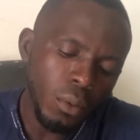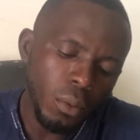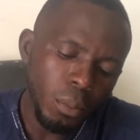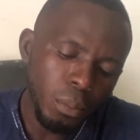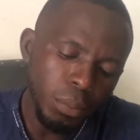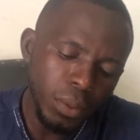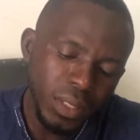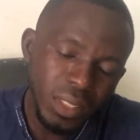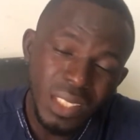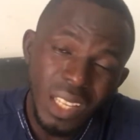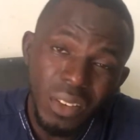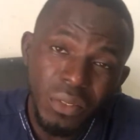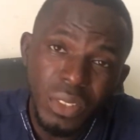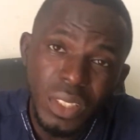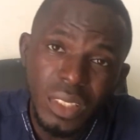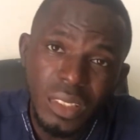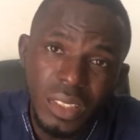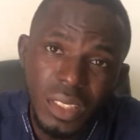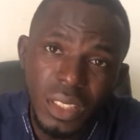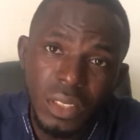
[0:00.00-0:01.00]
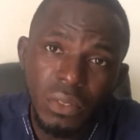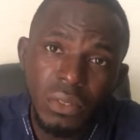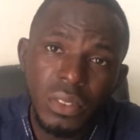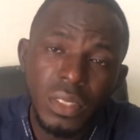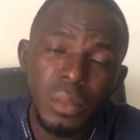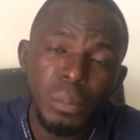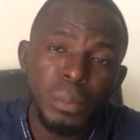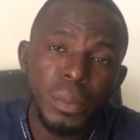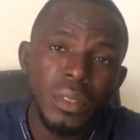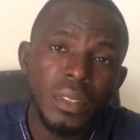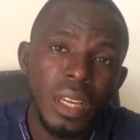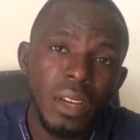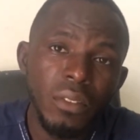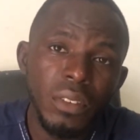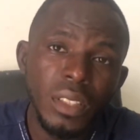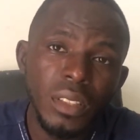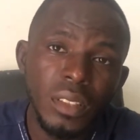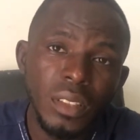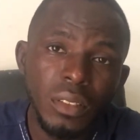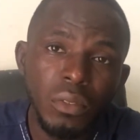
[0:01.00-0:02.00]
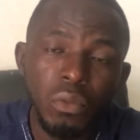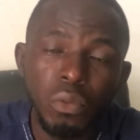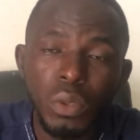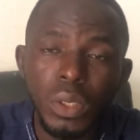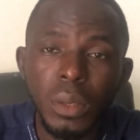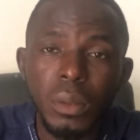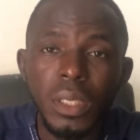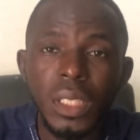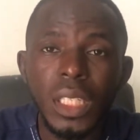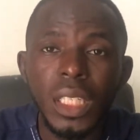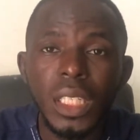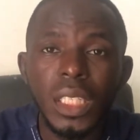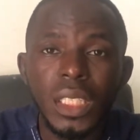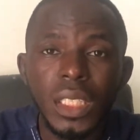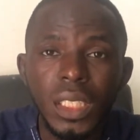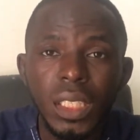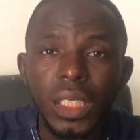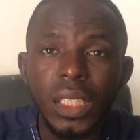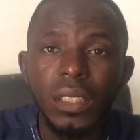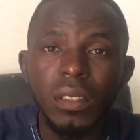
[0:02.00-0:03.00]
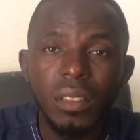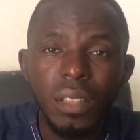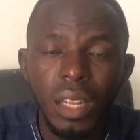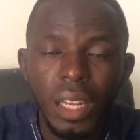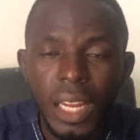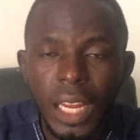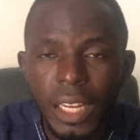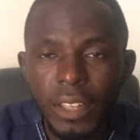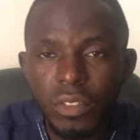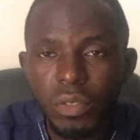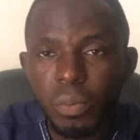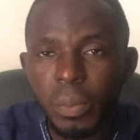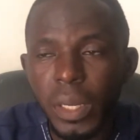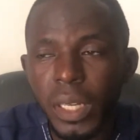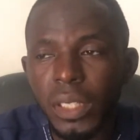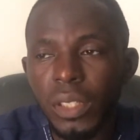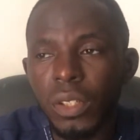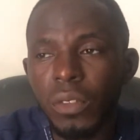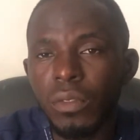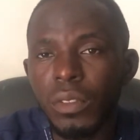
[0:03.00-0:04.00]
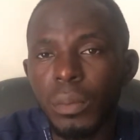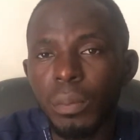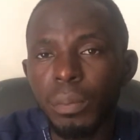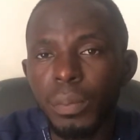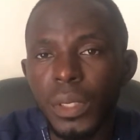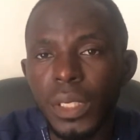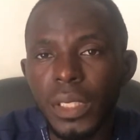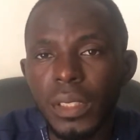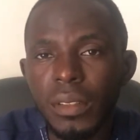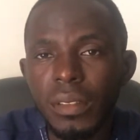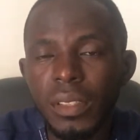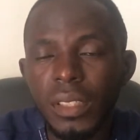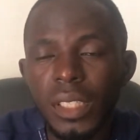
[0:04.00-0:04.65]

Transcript: Preservative will increase the lifespan of the paint